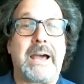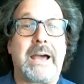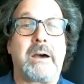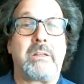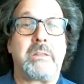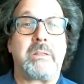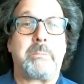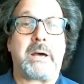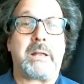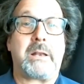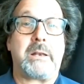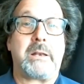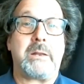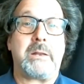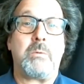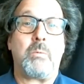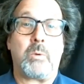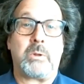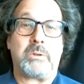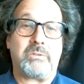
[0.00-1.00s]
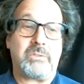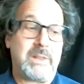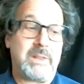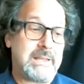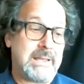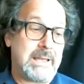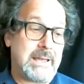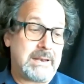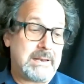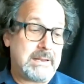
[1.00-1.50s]
out of the body once
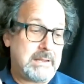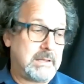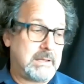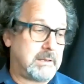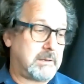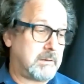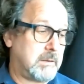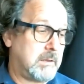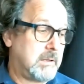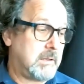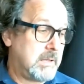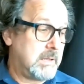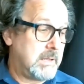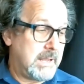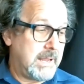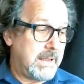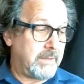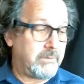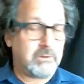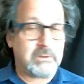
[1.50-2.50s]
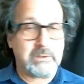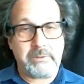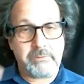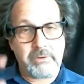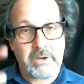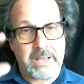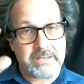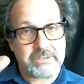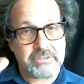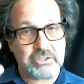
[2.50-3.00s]
they get in and the liver
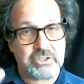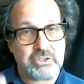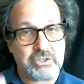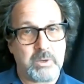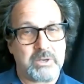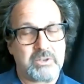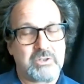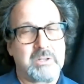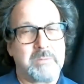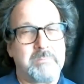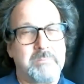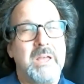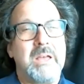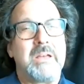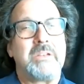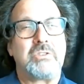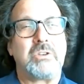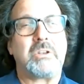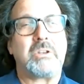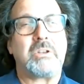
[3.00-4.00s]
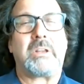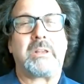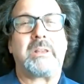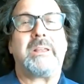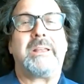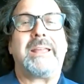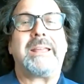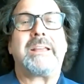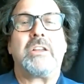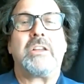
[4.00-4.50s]
has to switch them so it
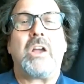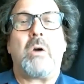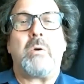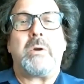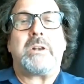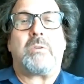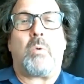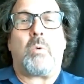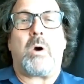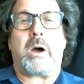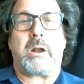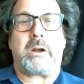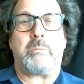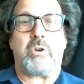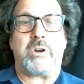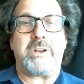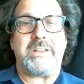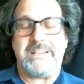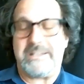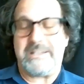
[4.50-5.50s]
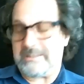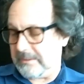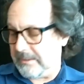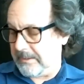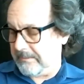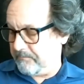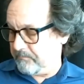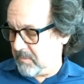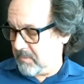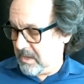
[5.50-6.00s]
it can go into water more easily.
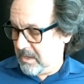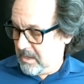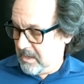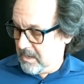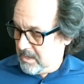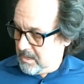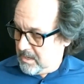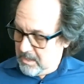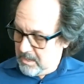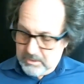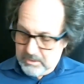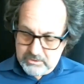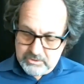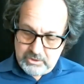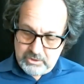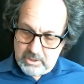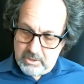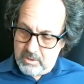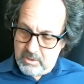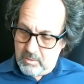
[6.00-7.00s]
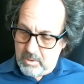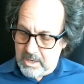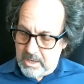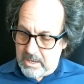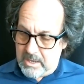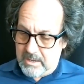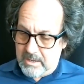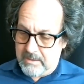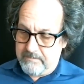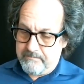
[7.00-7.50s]
So
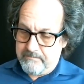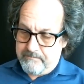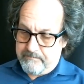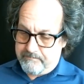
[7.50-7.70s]
um,